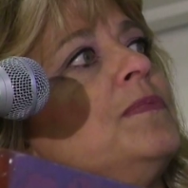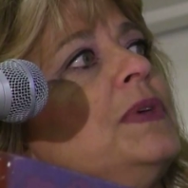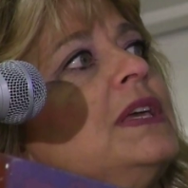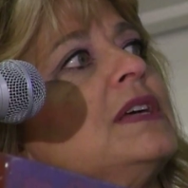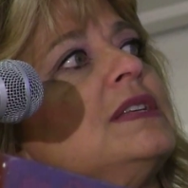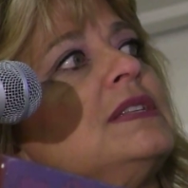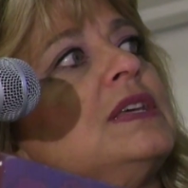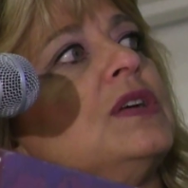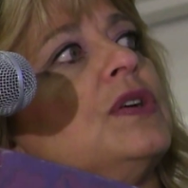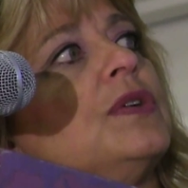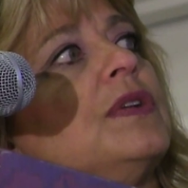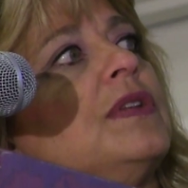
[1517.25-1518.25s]
because
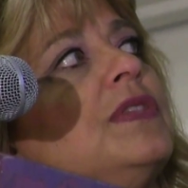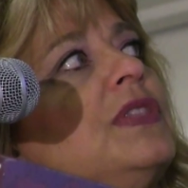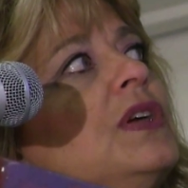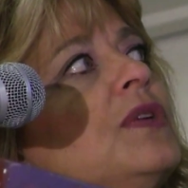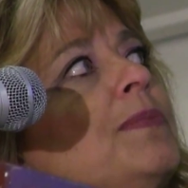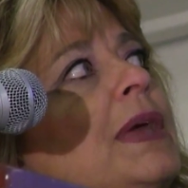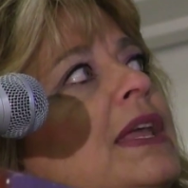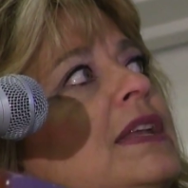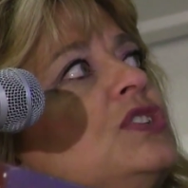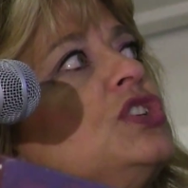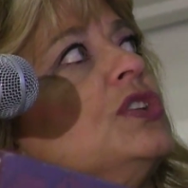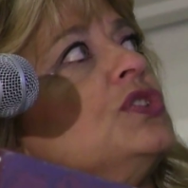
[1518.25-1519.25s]
they're
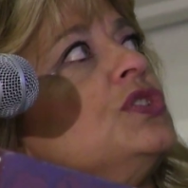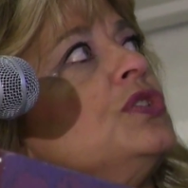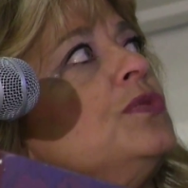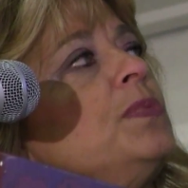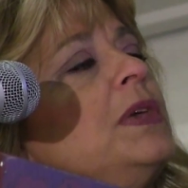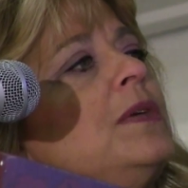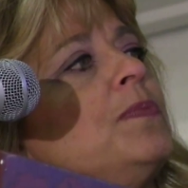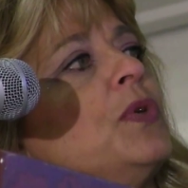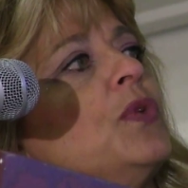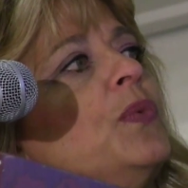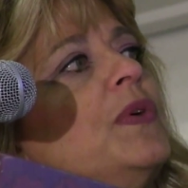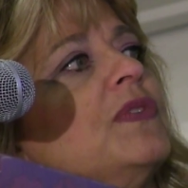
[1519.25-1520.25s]
managing two
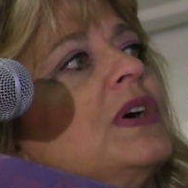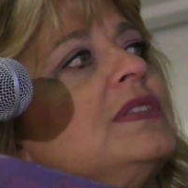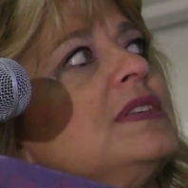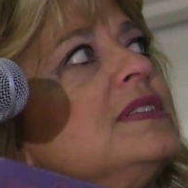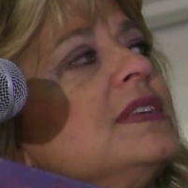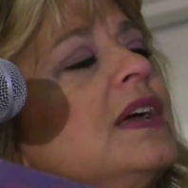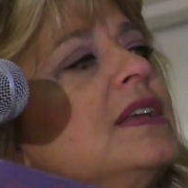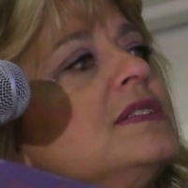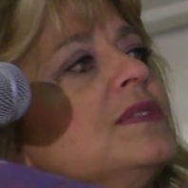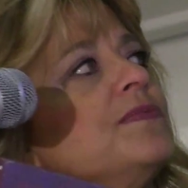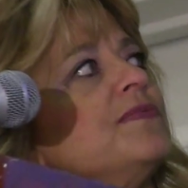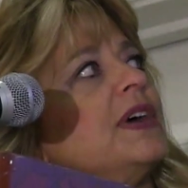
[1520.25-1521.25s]
people. We've got the
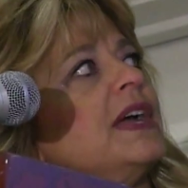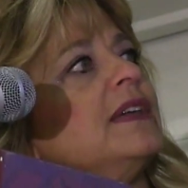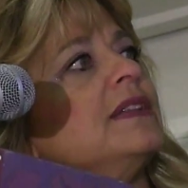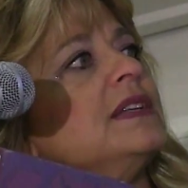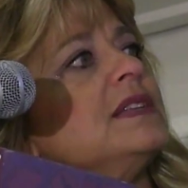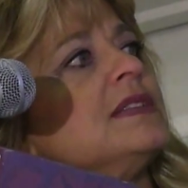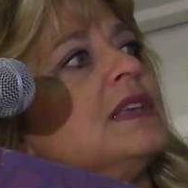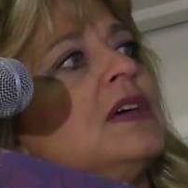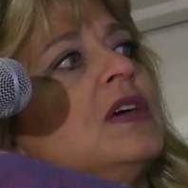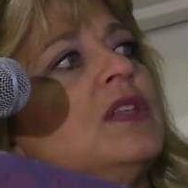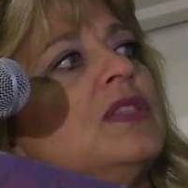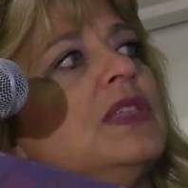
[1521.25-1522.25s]
signs of violence.
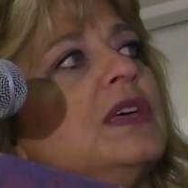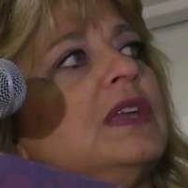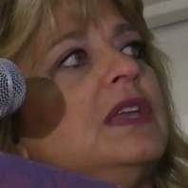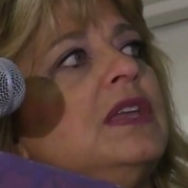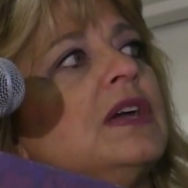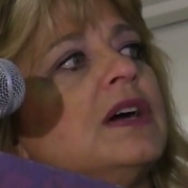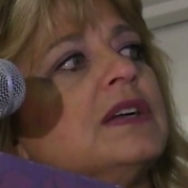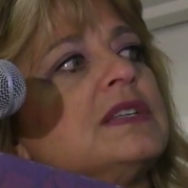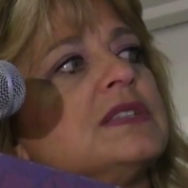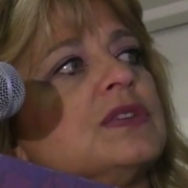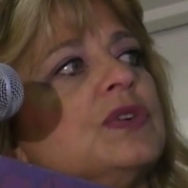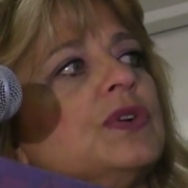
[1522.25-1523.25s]
The
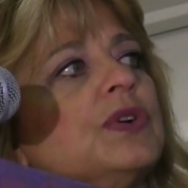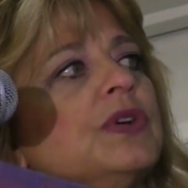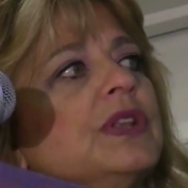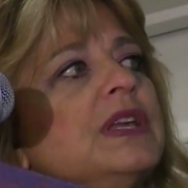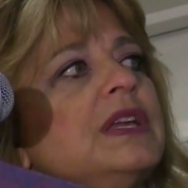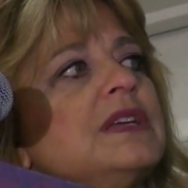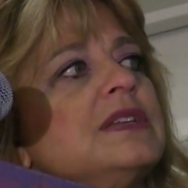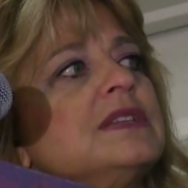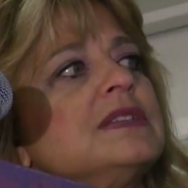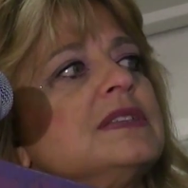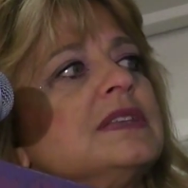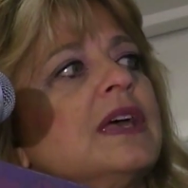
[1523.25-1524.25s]
youngest girl
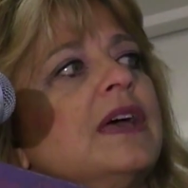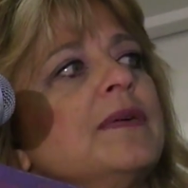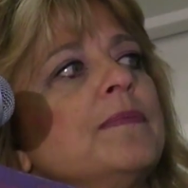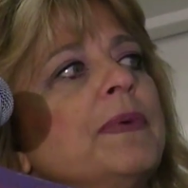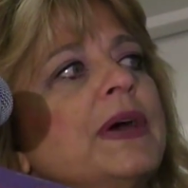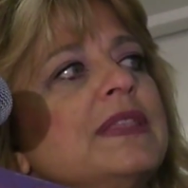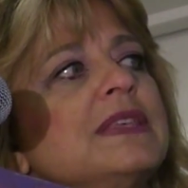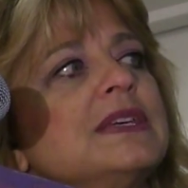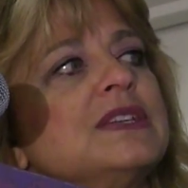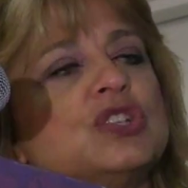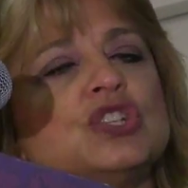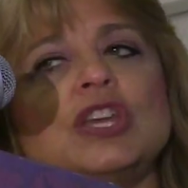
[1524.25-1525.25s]
is, by
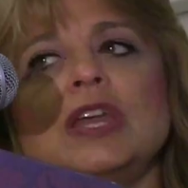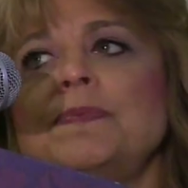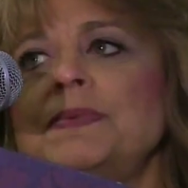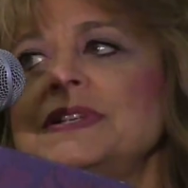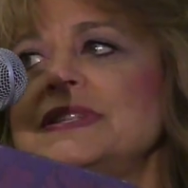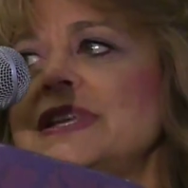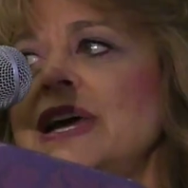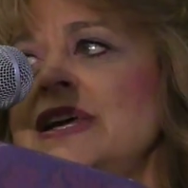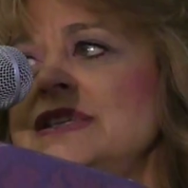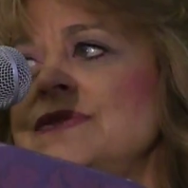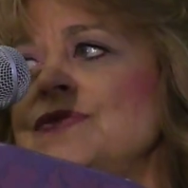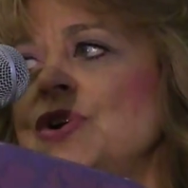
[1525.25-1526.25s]
the shape and
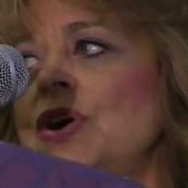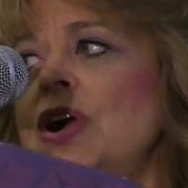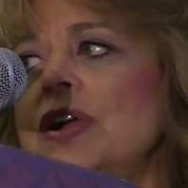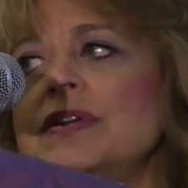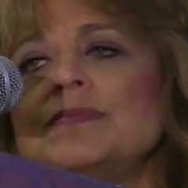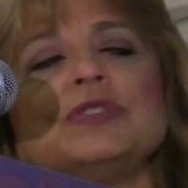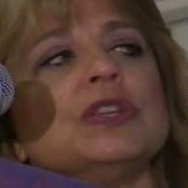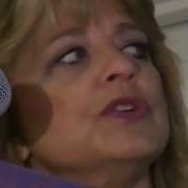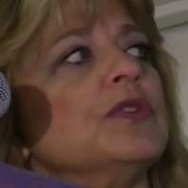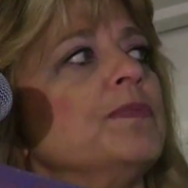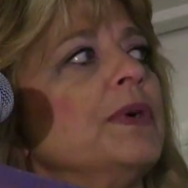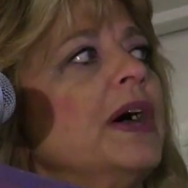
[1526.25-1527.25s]
size of her arms and
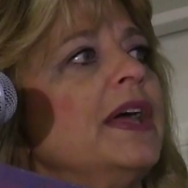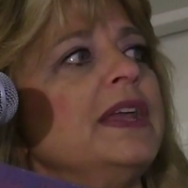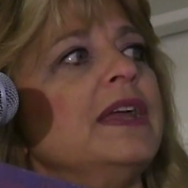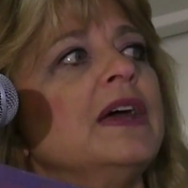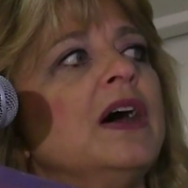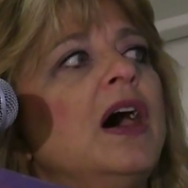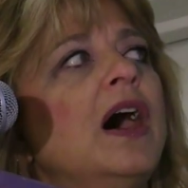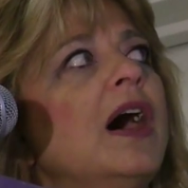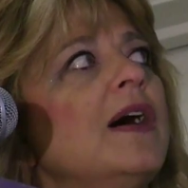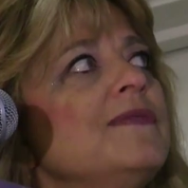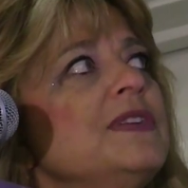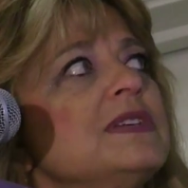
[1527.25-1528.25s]
her body,
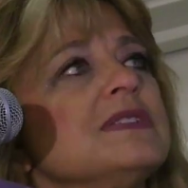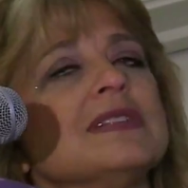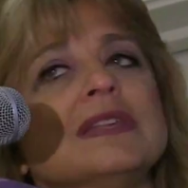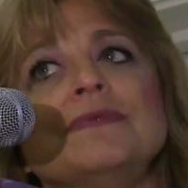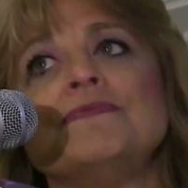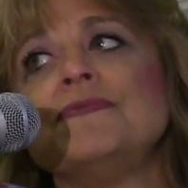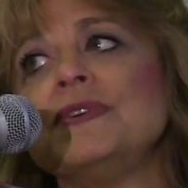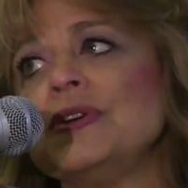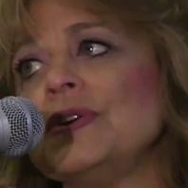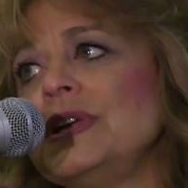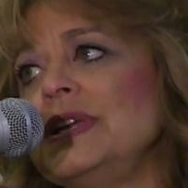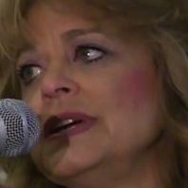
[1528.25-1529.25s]
obviously
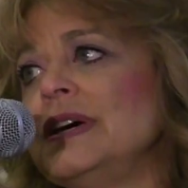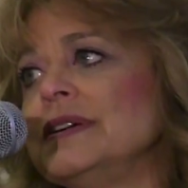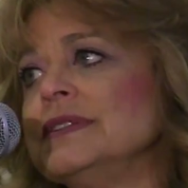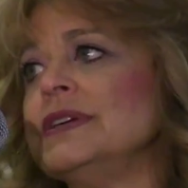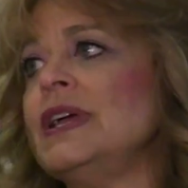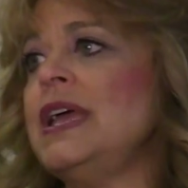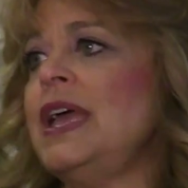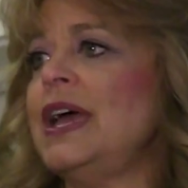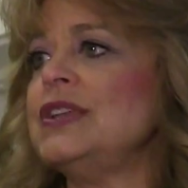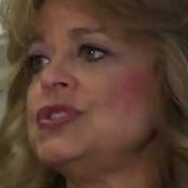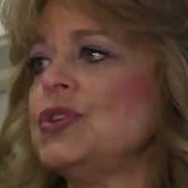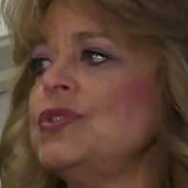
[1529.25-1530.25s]
very young.
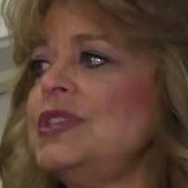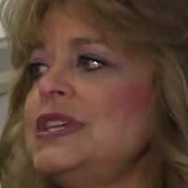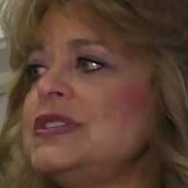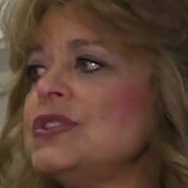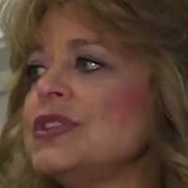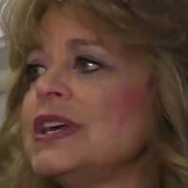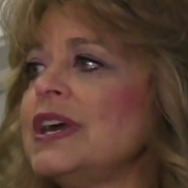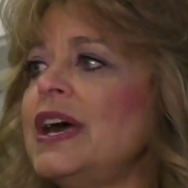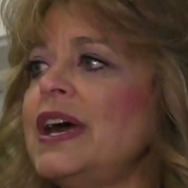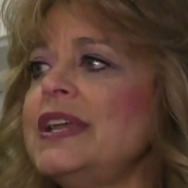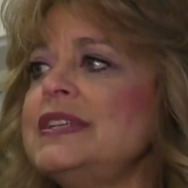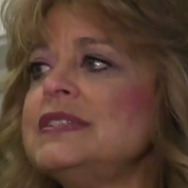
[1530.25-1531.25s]
And so these are the
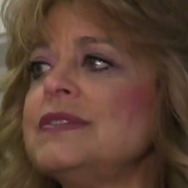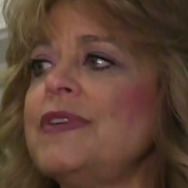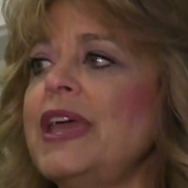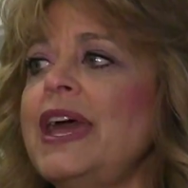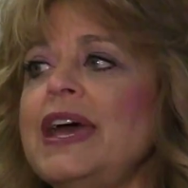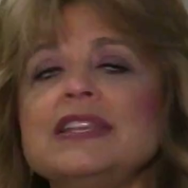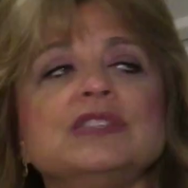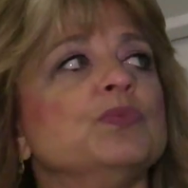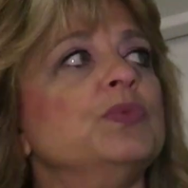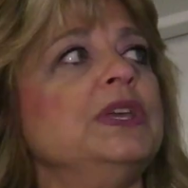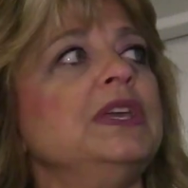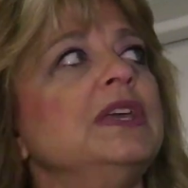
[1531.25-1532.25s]
kinds of ads
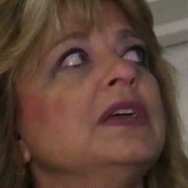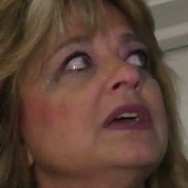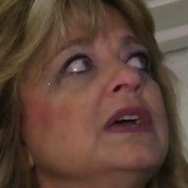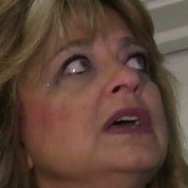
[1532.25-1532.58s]
we